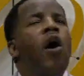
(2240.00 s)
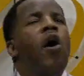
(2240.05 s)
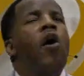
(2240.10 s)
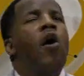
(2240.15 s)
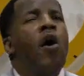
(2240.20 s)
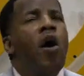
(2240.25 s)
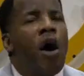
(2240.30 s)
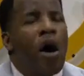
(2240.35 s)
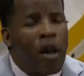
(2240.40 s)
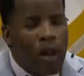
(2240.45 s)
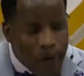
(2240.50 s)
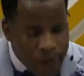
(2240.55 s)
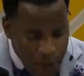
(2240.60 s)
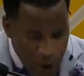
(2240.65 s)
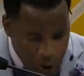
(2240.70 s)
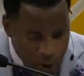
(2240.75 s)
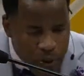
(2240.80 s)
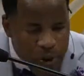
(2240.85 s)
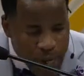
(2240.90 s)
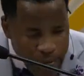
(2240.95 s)
All of
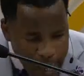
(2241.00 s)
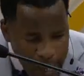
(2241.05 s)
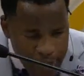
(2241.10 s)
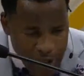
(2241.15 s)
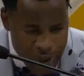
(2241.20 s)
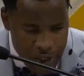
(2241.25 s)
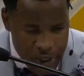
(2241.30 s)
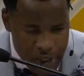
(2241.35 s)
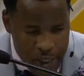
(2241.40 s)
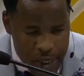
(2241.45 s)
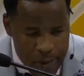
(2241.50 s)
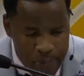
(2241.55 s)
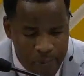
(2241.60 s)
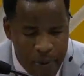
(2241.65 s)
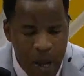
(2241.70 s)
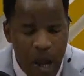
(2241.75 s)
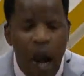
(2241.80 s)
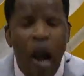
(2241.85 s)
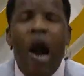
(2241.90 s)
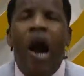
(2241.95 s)
our relationships
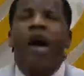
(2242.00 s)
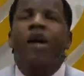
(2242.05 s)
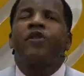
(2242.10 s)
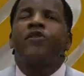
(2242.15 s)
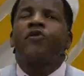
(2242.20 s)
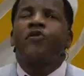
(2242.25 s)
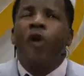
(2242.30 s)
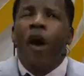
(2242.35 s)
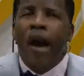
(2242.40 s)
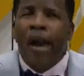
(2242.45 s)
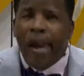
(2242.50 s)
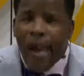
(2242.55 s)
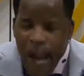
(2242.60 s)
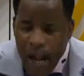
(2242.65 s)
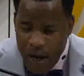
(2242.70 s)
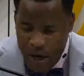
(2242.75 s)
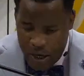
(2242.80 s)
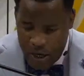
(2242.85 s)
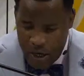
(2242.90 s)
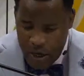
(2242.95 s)
are
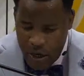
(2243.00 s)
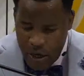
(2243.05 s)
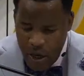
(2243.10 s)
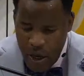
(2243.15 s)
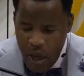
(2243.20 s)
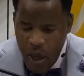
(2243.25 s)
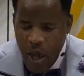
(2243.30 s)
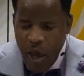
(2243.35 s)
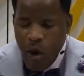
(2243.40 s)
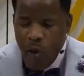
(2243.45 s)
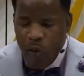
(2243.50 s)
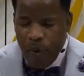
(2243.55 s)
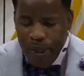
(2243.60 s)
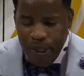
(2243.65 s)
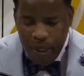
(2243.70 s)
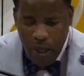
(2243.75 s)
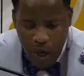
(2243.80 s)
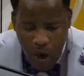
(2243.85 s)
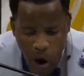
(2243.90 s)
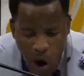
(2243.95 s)
triangular
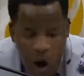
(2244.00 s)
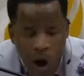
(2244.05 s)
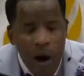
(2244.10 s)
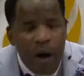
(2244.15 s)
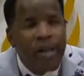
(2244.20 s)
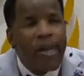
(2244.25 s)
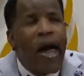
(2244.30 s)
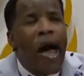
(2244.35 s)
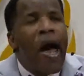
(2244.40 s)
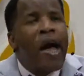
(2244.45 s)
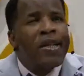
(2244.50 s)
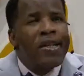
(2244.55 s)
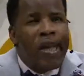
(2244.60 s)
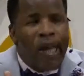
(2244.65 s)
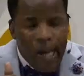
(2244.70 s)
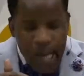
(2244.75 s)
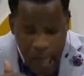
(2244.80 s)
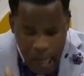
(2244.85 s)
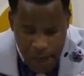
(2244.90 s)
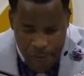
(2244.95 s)
with God at the
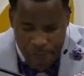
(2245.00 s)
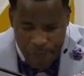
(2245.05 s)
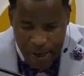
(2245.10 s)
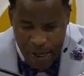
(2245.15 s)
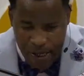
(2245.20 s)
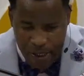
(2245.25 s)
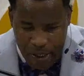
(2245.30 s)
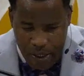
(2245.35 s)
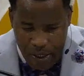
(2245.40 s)
apex.